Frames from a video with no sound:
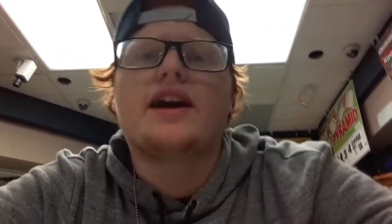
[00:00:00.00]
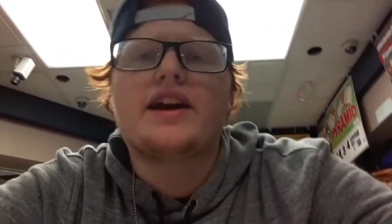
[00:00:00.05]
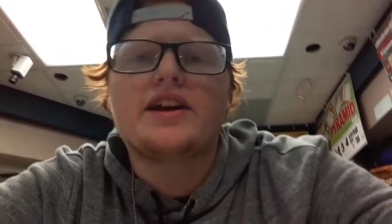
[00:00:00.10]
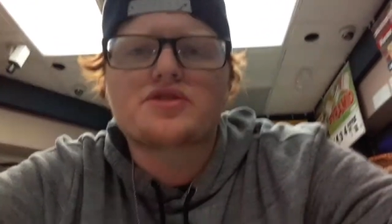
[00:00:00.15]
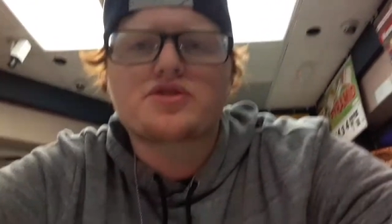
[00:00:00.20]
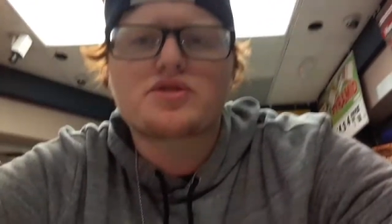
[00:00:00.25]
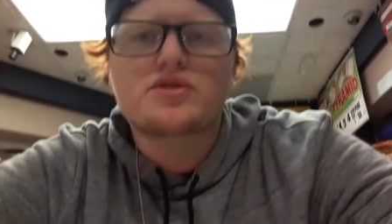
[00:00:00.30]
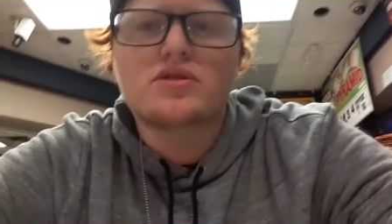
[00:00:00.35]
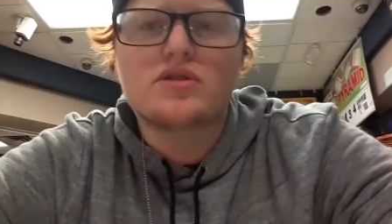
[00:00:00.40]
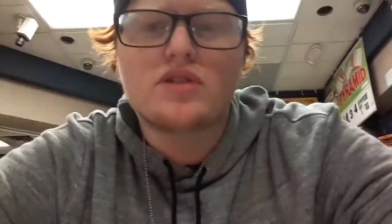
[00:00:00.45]

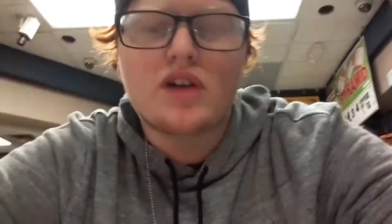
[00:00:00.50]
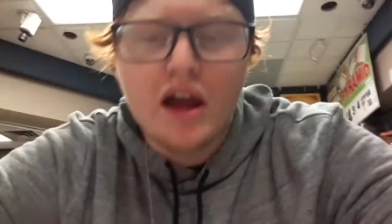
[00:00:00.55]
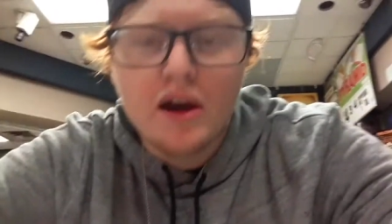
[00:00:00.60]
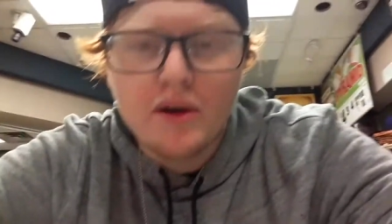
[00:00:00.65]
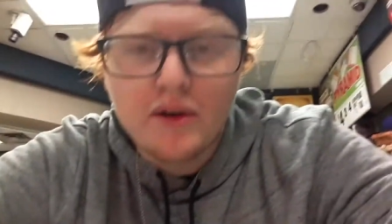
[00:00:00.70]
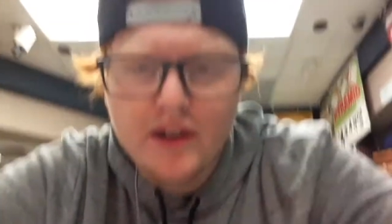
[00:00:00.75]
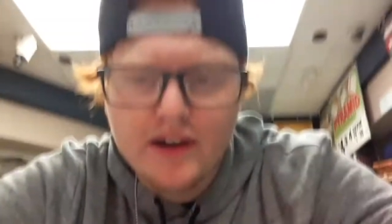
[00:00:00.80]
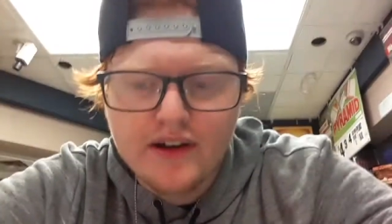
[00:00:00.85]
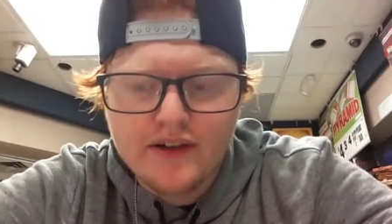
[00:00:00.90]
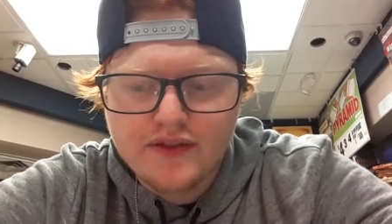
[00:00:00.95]
high school.
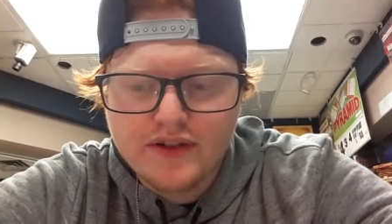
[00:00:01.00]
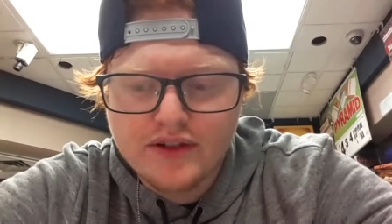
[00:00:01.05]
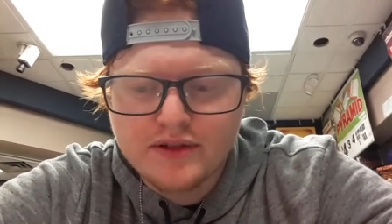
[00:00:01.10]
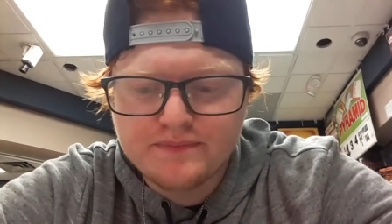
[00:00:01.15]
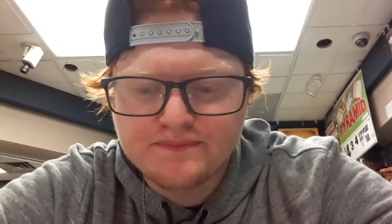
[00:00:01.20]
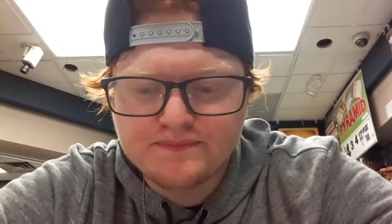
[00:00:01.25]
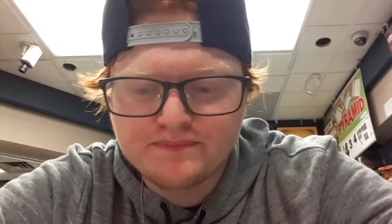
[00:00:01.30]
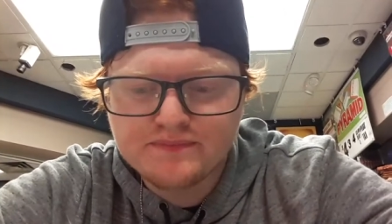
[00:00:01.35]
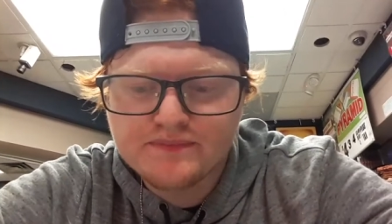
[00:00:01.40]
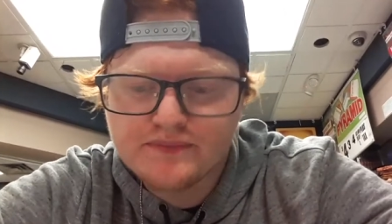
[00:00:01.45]

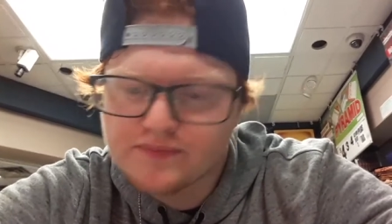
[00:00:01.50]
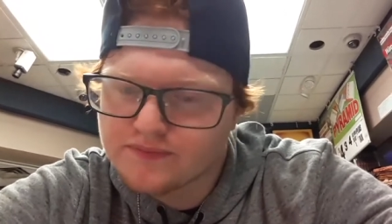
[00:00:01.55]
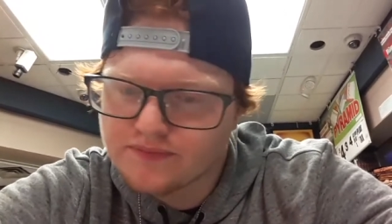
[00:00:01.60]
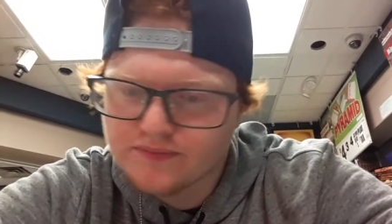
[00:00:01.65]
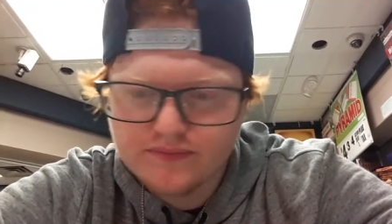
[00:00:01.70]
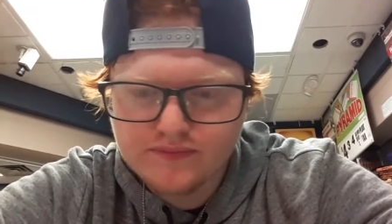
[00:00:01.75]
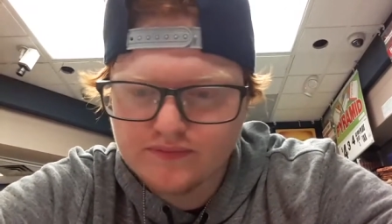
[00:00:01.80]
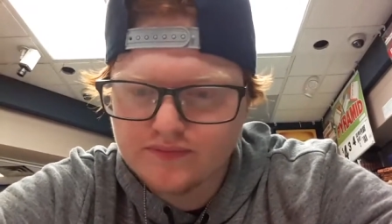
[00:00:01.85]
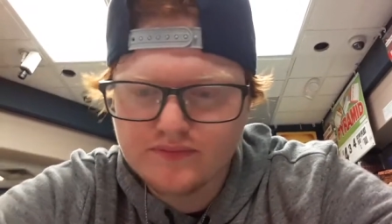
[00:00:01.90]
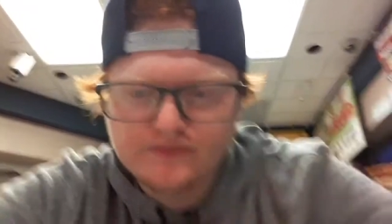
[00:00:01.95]
However,
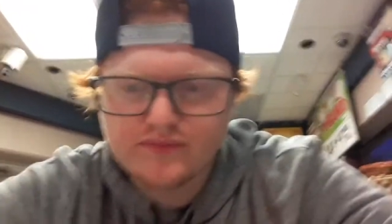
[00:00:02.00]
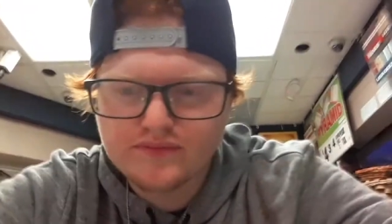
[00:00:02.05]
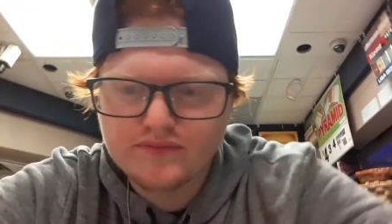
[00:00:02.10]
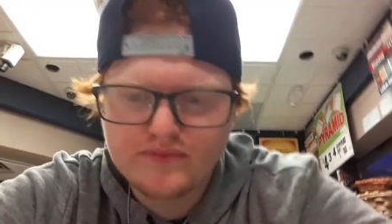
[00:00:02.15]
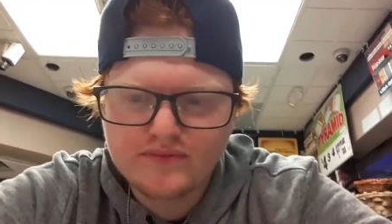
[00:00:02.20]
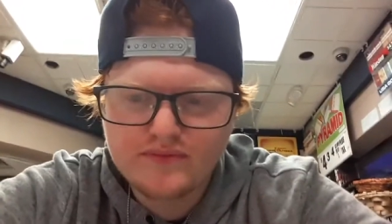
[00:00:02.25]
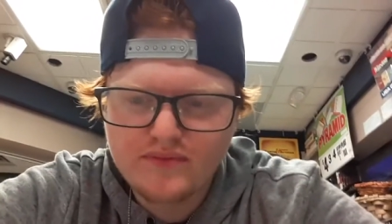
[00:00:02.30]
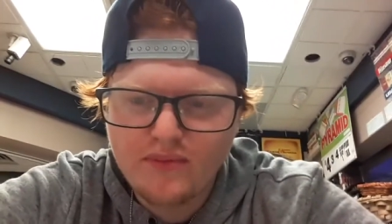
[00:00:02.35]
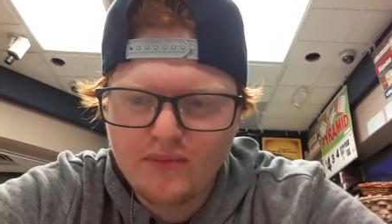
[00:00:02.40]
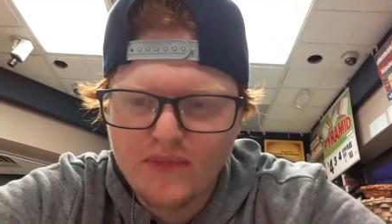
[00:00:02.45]

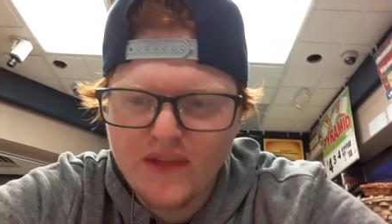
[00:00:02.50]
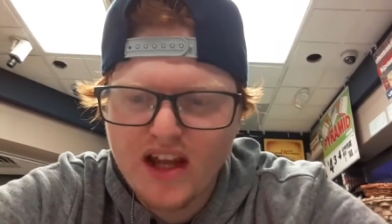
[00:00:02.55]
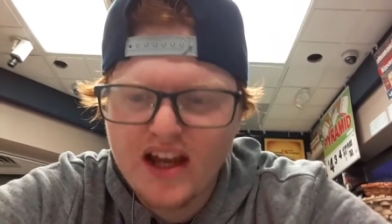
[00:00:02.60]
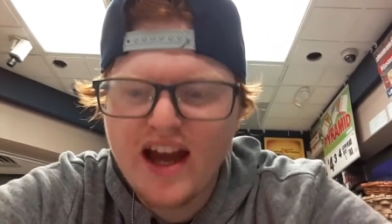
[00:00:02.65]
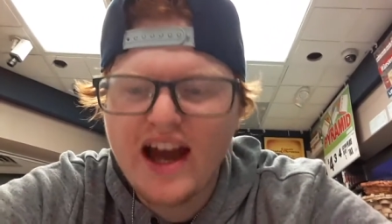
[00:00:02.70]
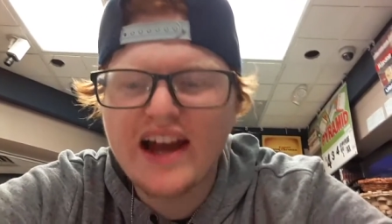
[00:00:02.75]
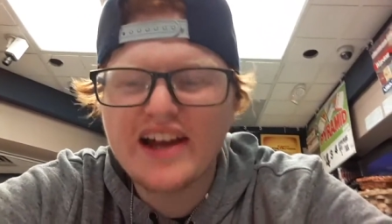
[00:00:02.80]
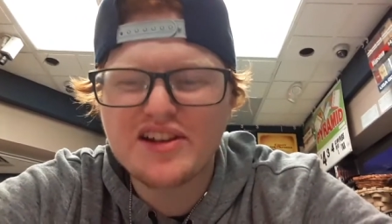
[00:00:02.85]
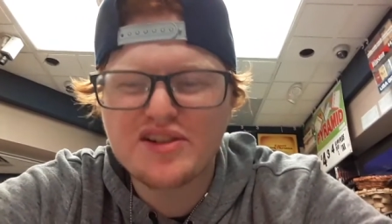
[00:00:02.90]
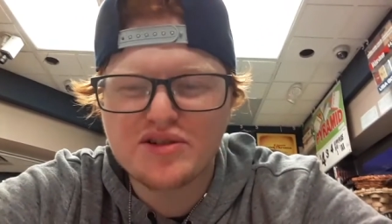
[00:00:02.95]

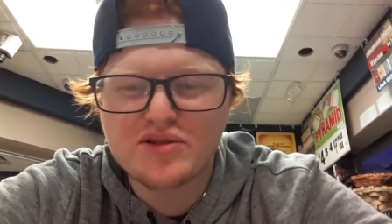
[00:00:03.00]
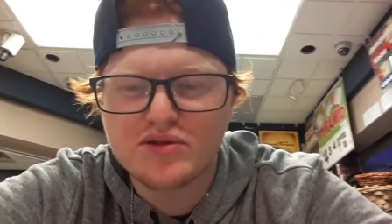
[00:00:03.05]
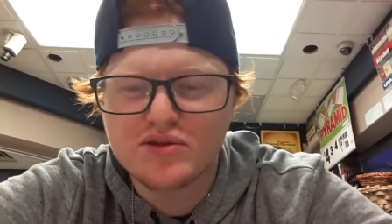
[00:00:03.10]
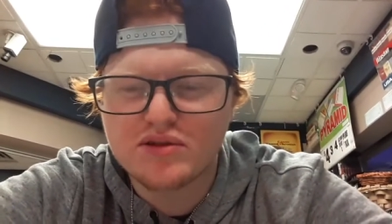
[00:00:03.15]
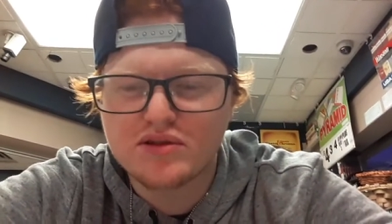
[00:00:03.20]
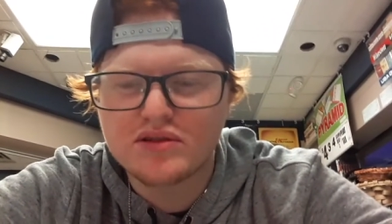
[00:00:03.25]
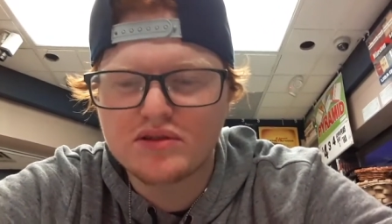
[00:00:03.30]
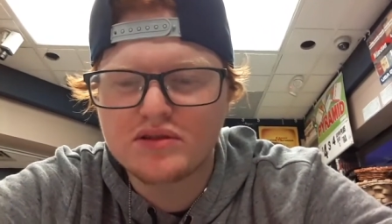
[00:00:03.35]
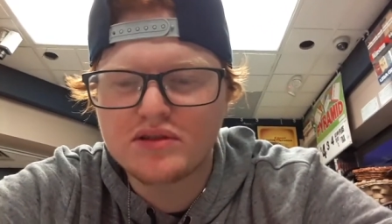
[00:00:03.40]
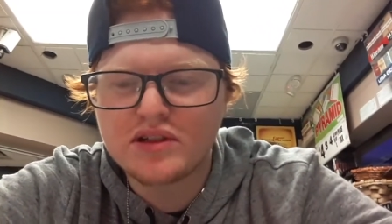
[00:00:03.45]
high
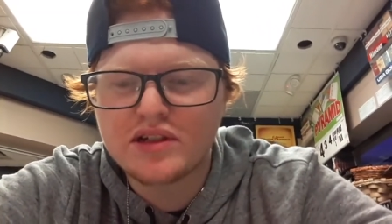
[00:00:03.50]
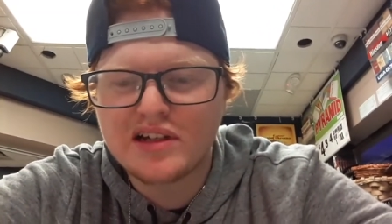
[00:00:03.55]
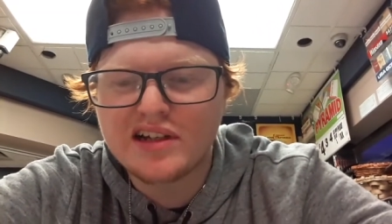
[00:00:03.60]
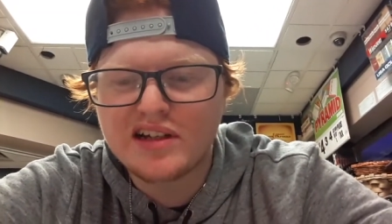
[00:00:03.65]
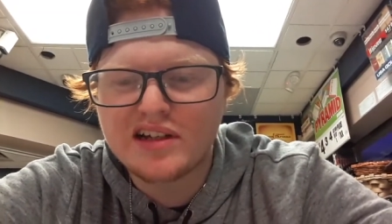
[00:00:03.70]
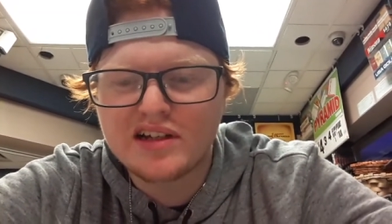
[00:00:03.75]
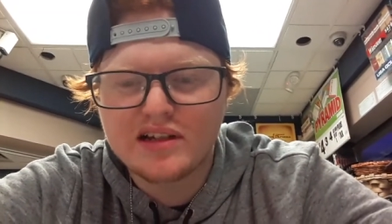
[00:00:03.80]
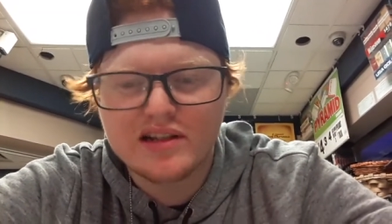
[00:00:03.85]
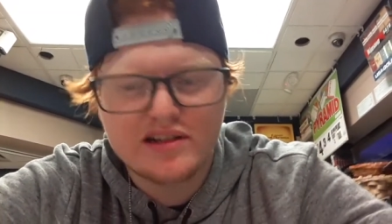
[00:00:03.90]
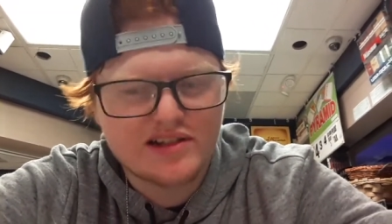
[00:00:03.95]
school
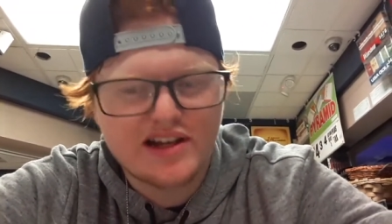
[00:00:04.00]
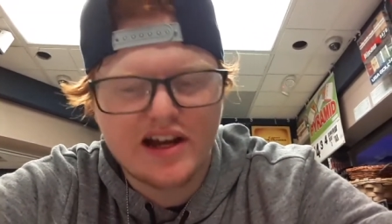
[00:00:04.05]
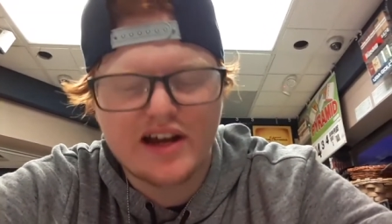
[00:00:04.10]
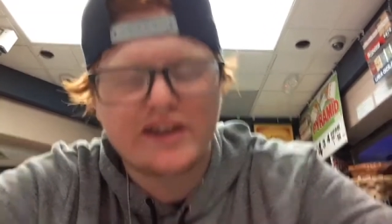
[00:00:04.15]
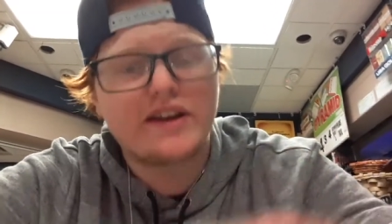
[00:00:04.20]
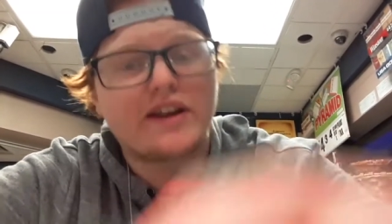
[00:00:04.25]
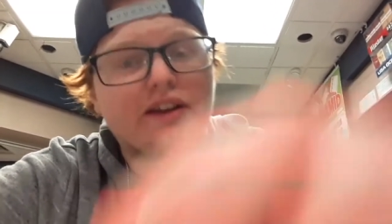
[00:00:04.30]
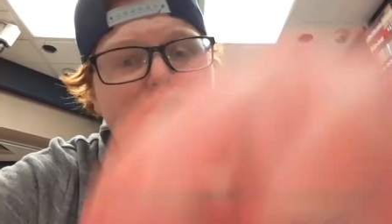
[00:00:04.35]
has got